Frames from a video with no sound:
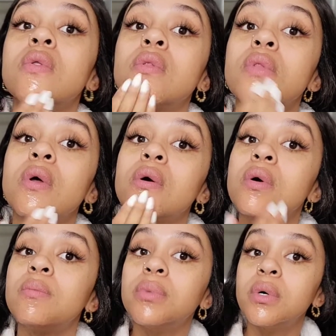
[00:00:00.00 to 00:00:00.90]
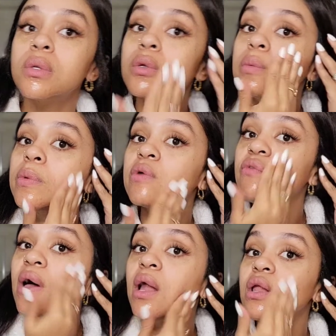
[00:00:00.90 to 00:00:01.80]
Now I'm gonna put a little bit
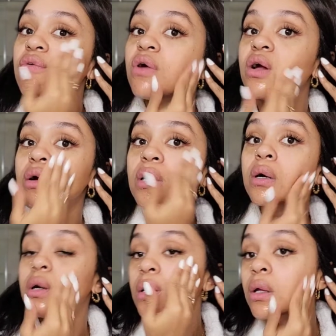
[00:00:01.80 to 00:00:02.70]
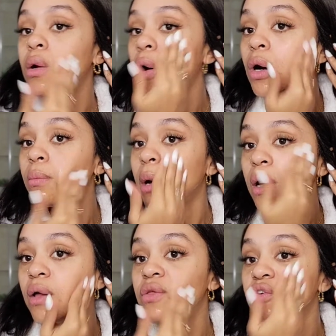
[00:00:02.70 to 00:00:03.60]
of aloe vera on my
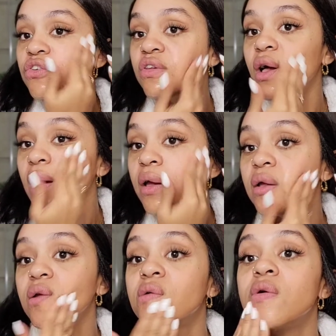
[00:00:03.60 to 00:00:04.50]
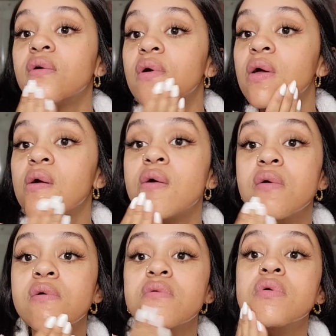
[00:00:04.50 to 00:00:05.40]
other side,
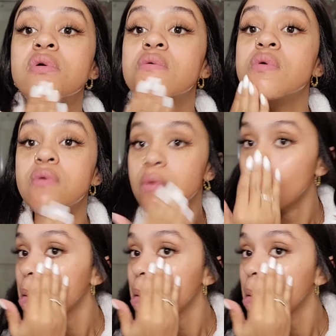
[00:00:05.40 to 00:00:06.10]
right